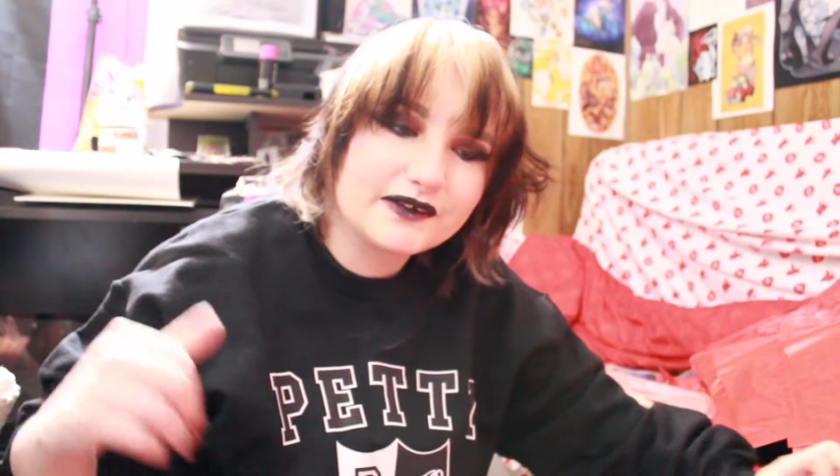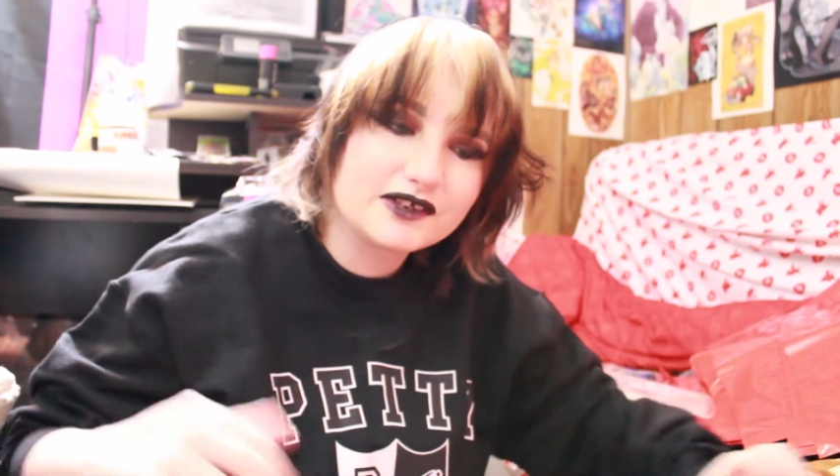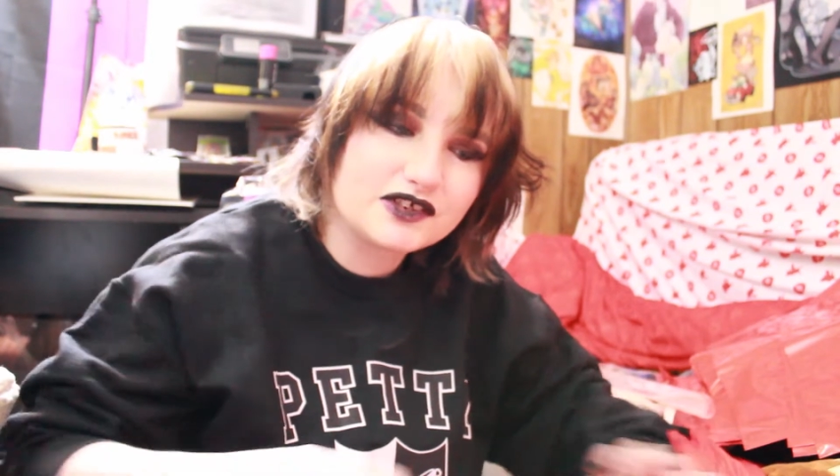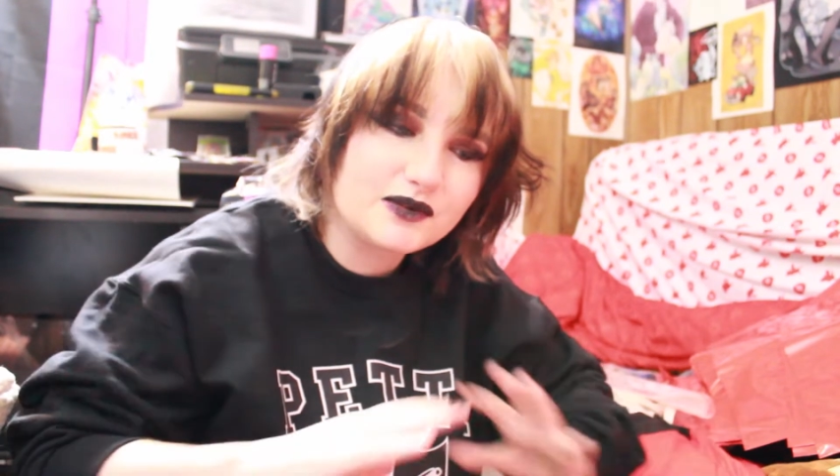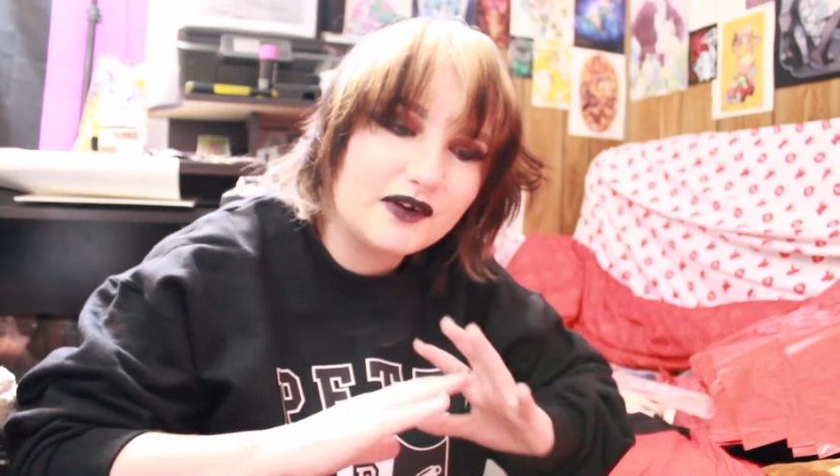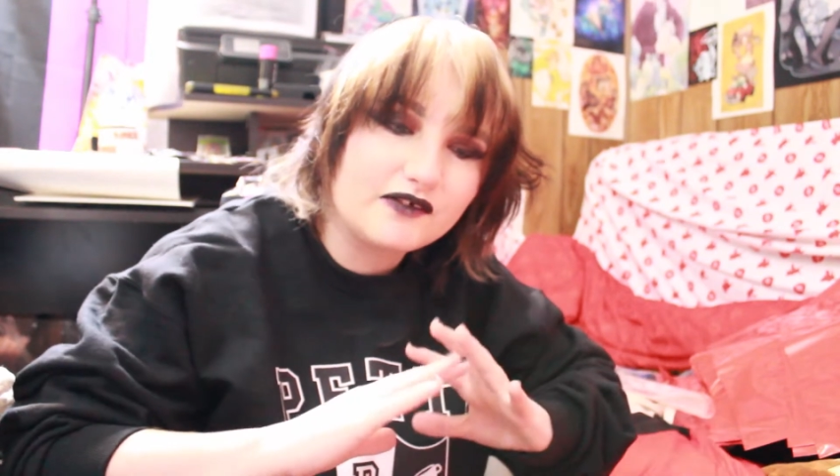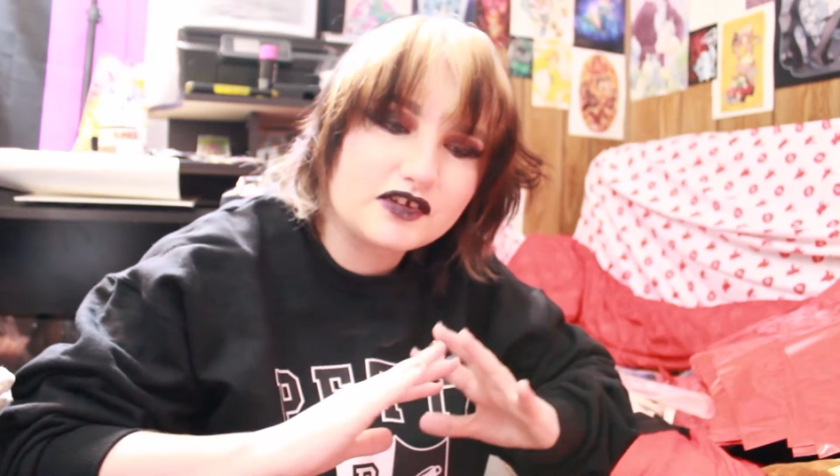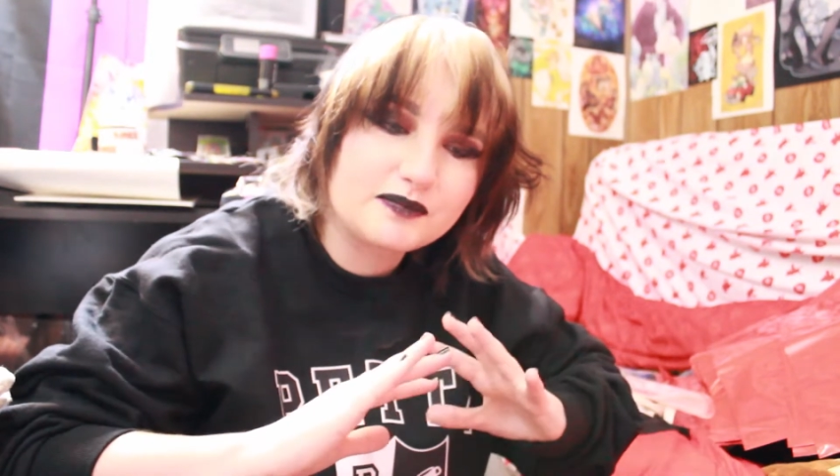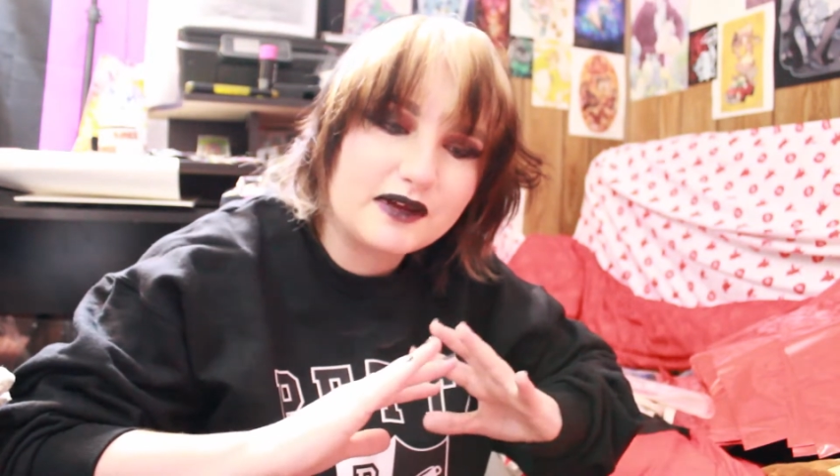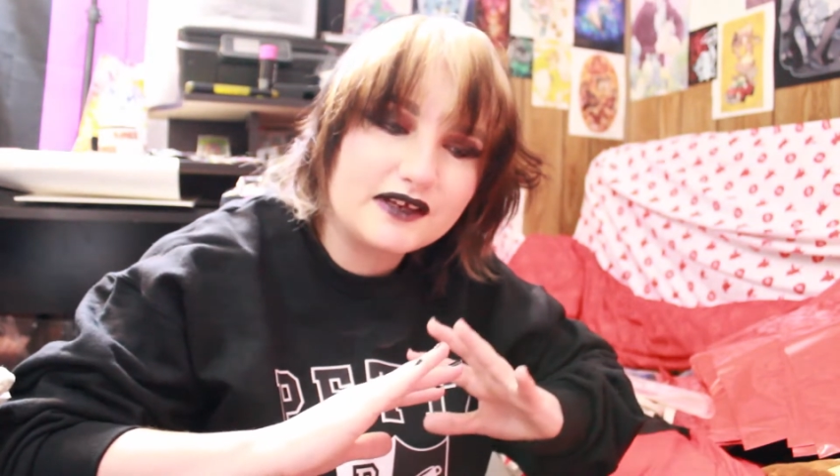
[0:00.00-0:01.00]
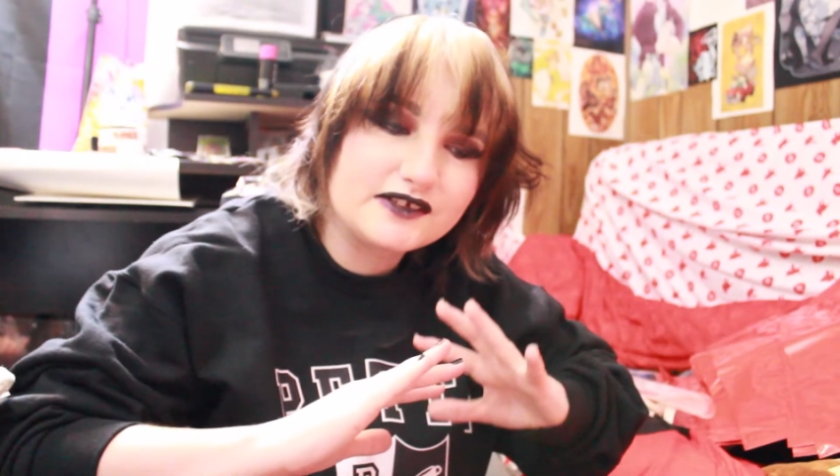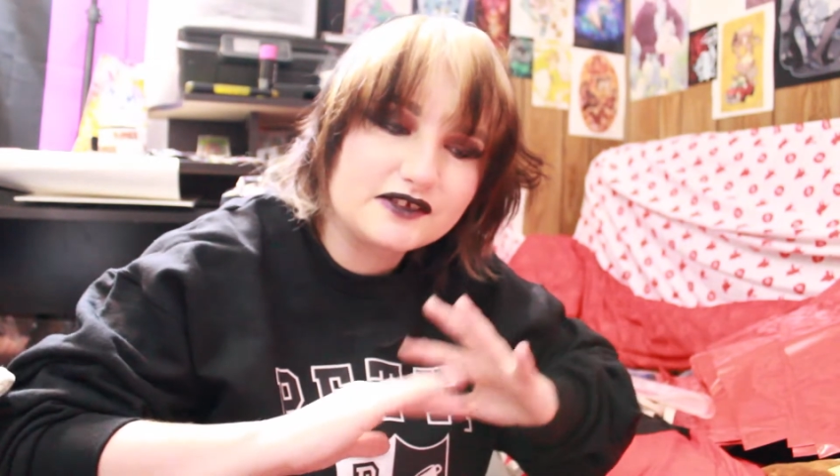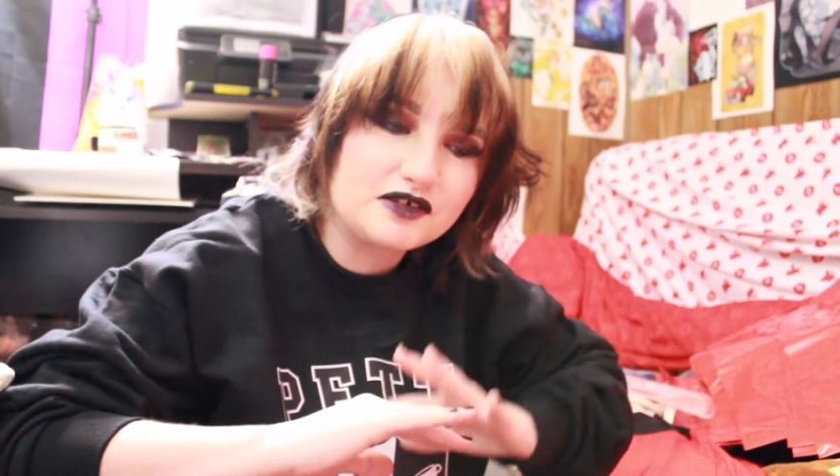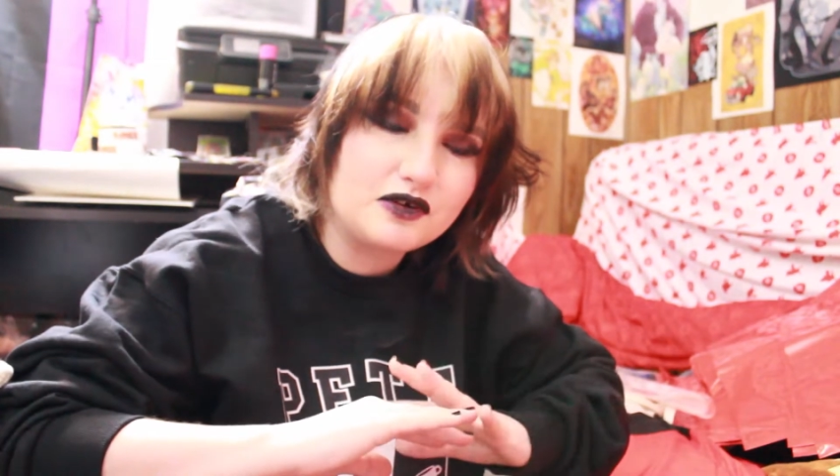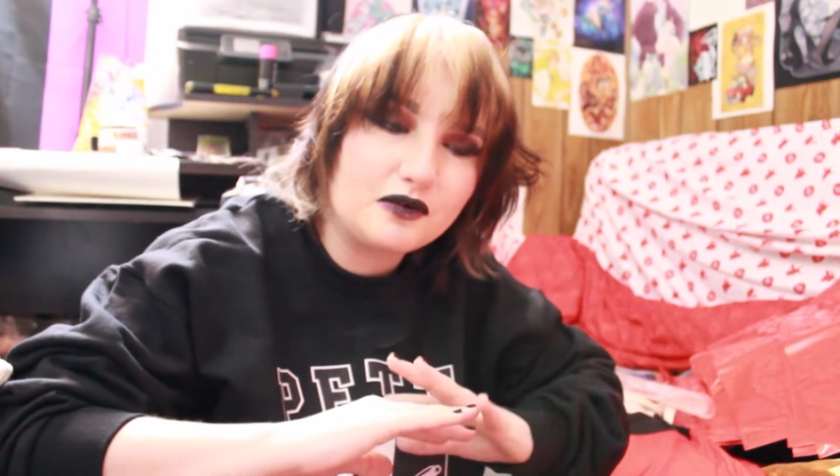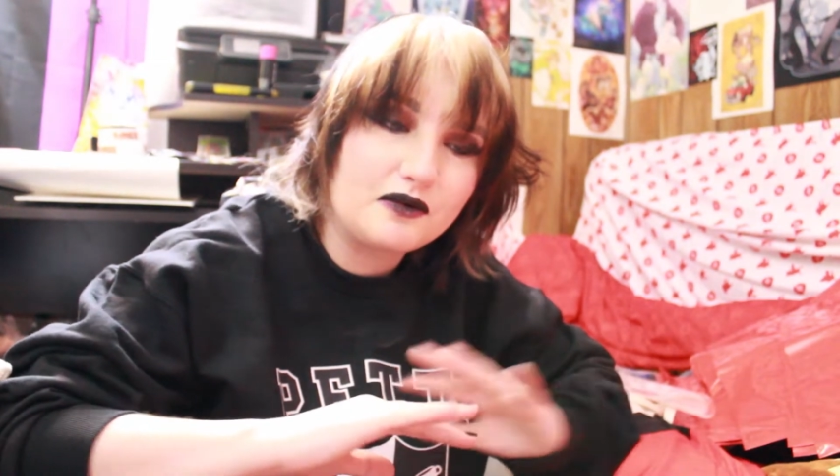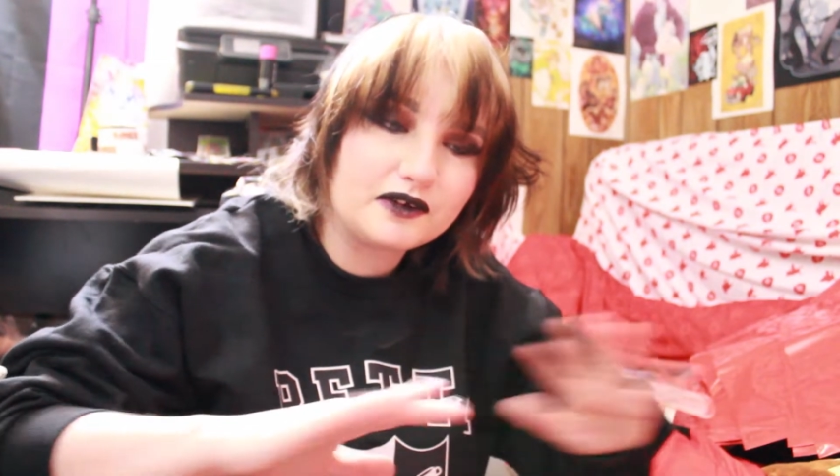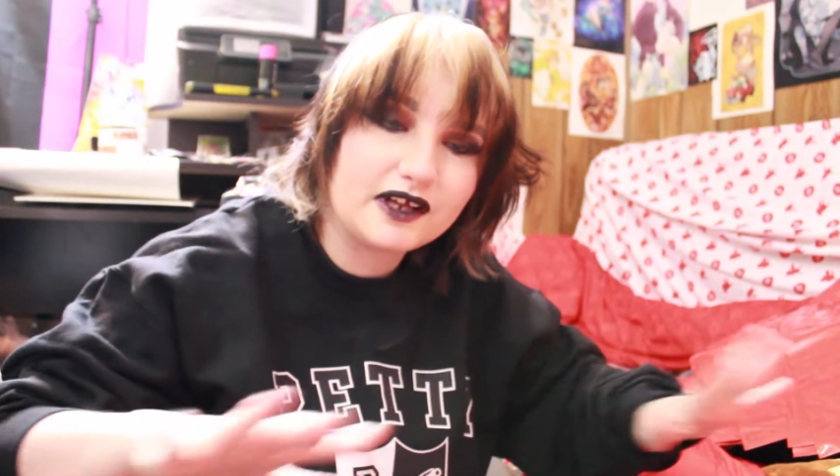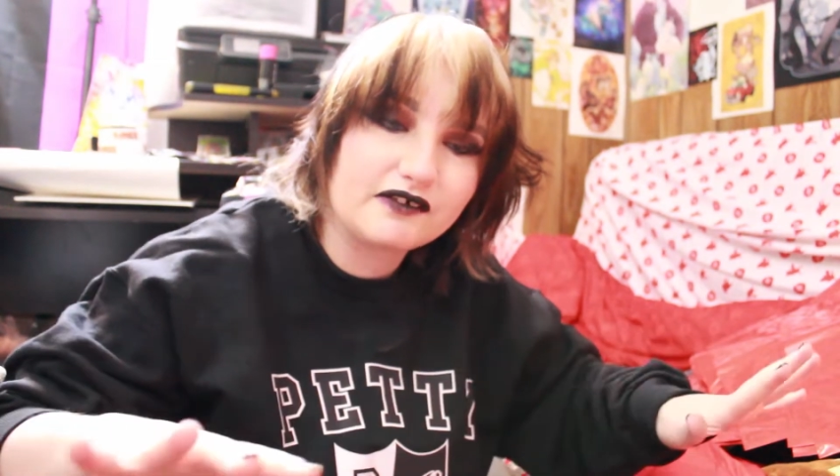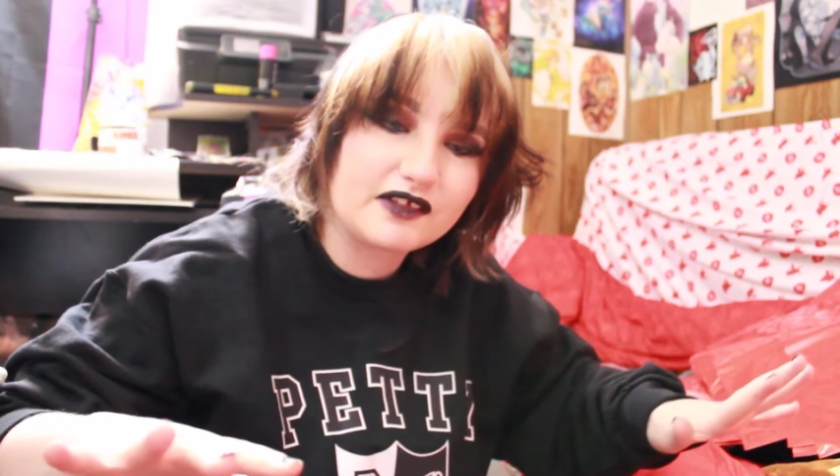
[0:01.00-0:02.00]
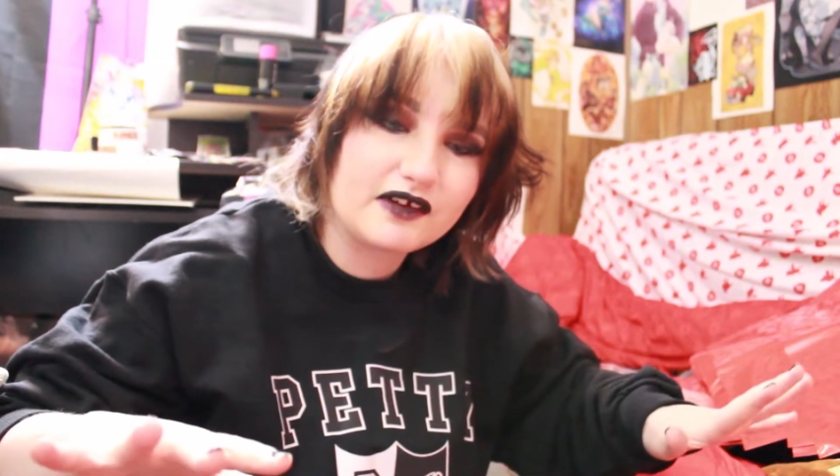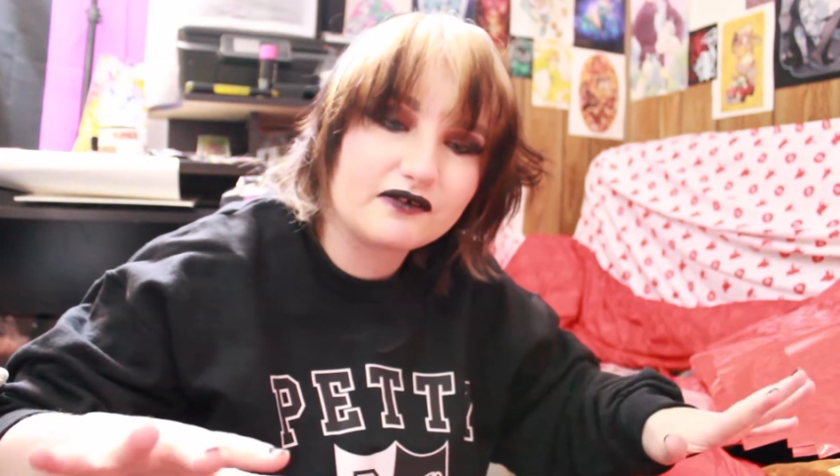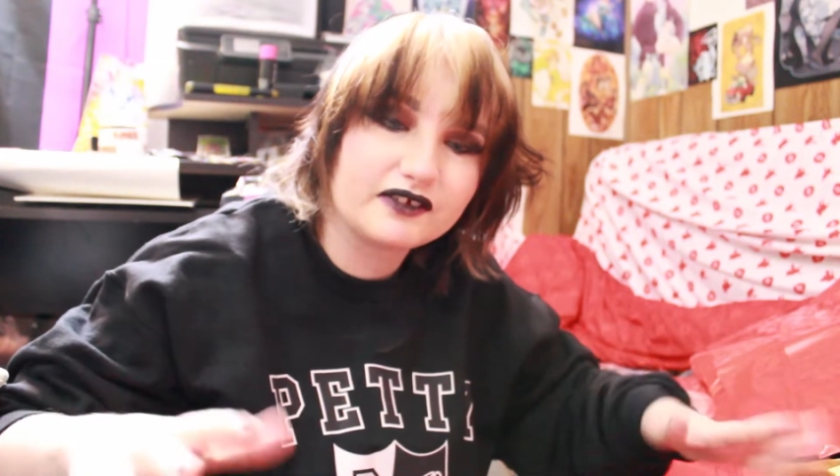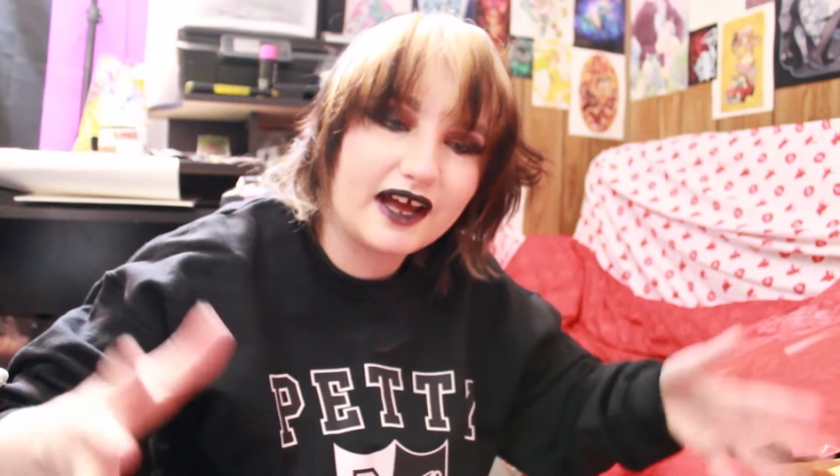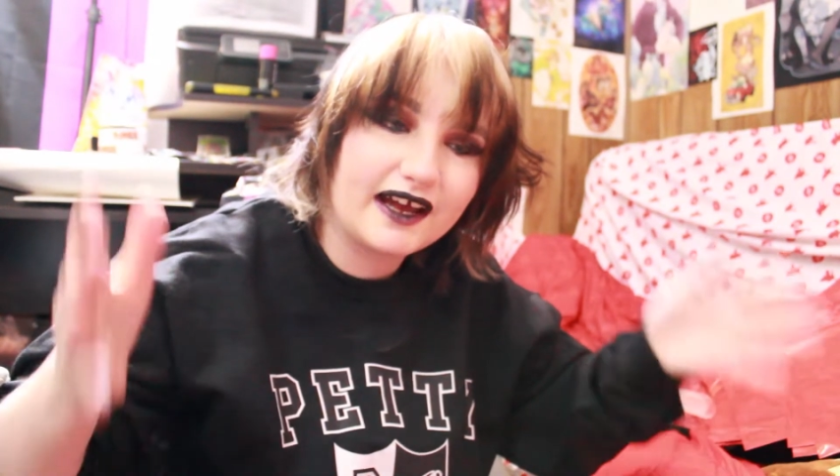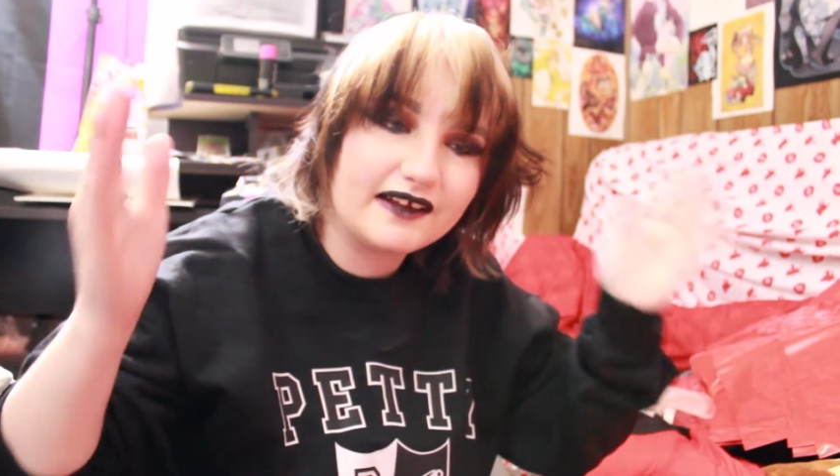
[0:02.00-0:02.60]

just so we have a space to lay everything flat,